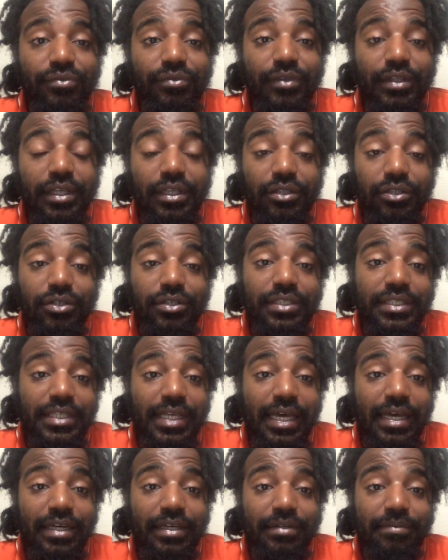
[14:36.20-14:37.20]
it looks
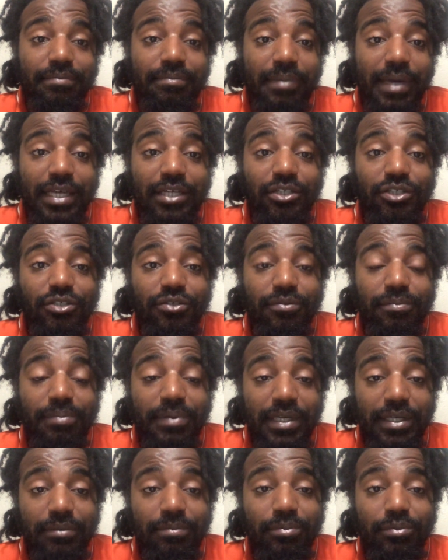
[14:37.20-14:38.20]
like, major
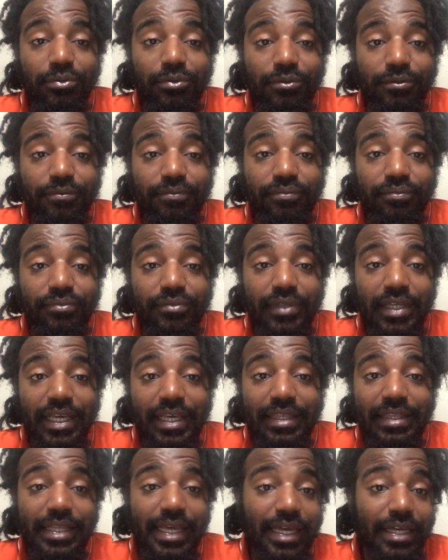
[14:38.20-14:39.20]
people,
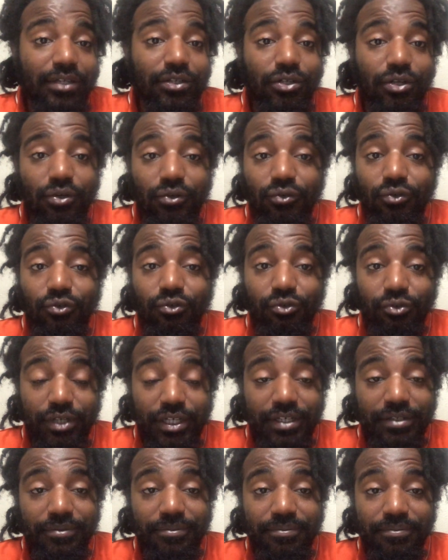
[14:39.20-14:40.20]
and they know
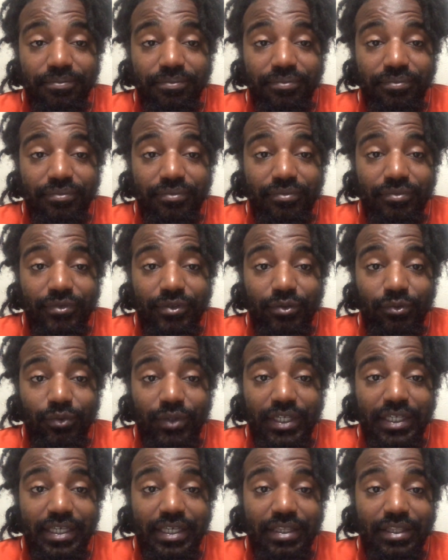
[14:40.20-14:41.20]
Grimm.
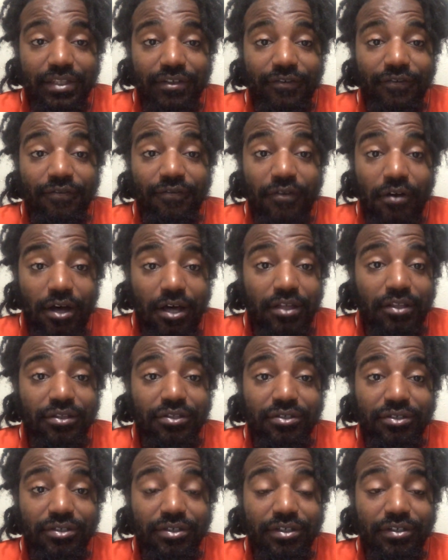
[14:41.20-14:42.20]
We get the
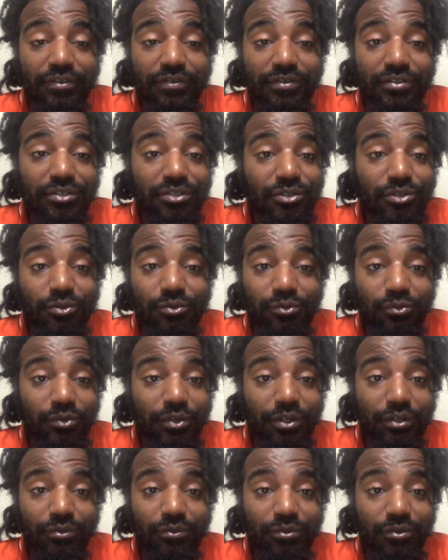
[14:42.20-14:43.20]
father of the two
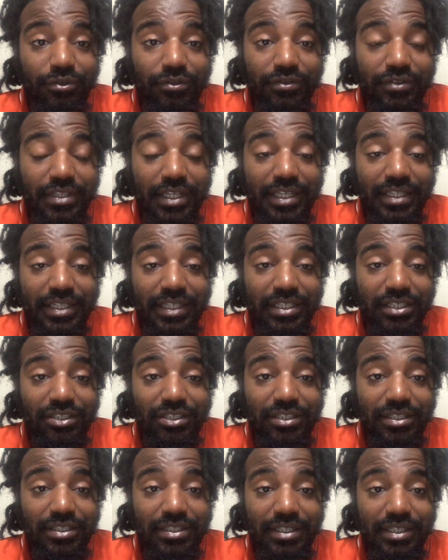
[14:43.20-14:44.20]
werewolves that they
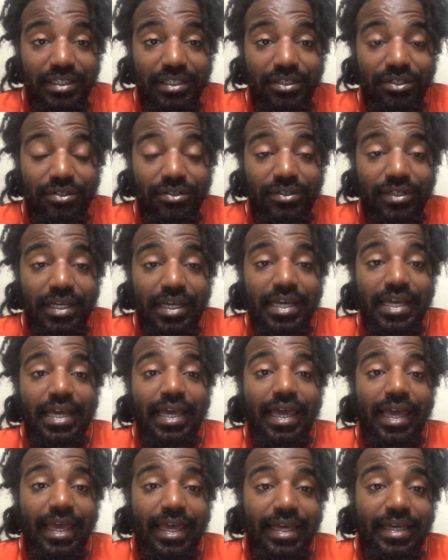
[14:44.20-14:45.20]
just killed,
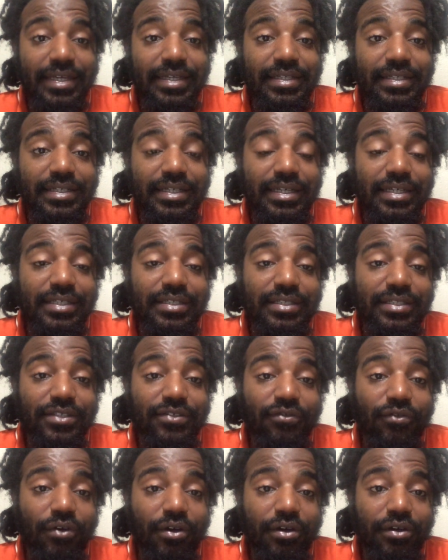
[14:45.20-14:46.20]
and
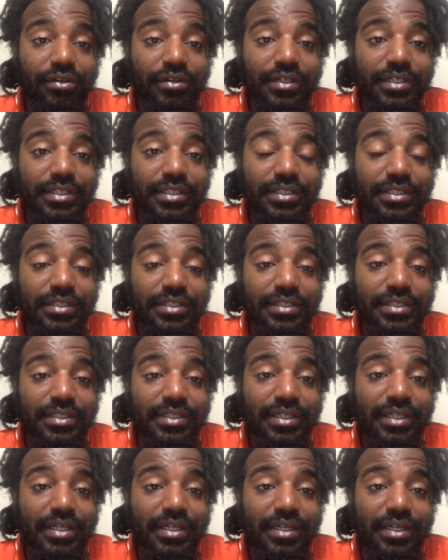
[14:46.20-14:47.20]
as far
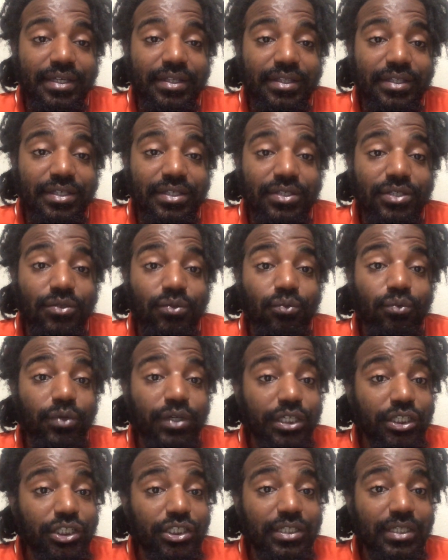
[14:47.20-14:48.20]
as this
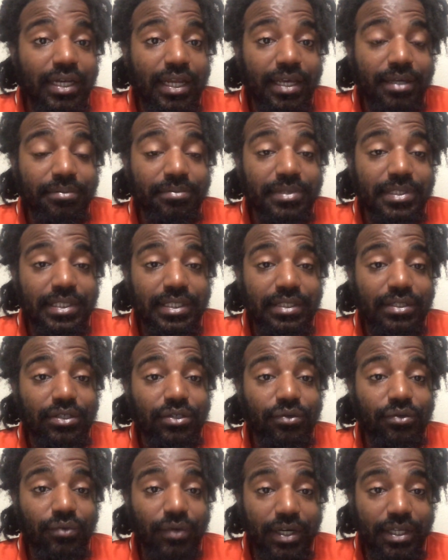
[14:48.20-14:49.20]
witch named
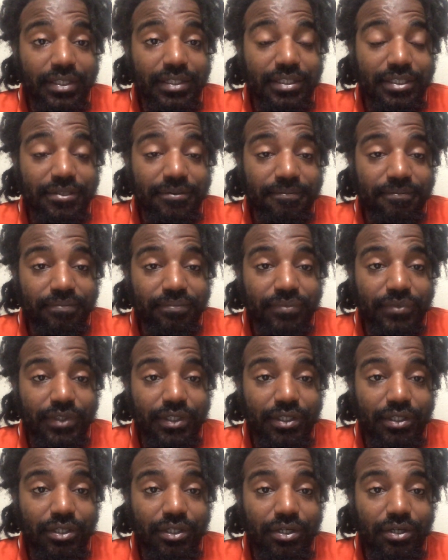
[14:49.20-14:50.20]
Cinderella,
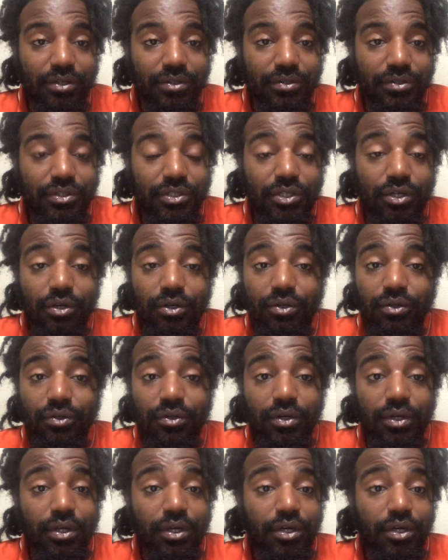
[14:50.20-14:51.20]
you know. So